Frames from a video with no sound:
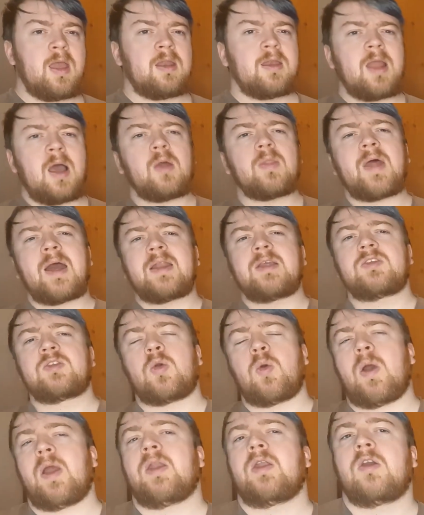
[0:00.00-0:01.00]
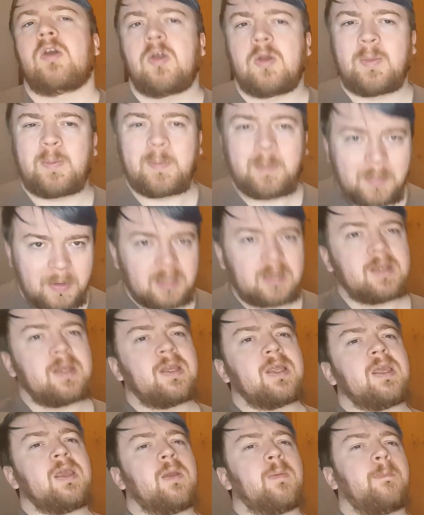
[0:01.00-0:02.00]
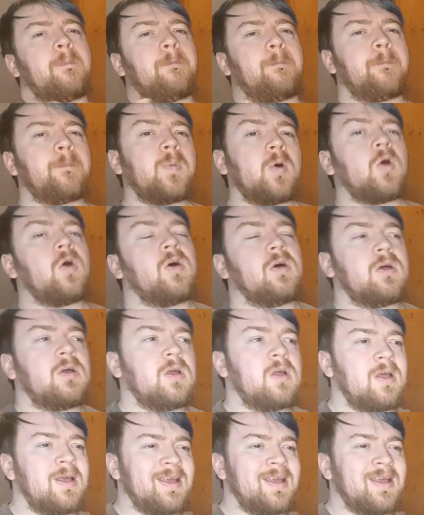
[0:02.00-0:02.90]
Now that is quite a good ability, but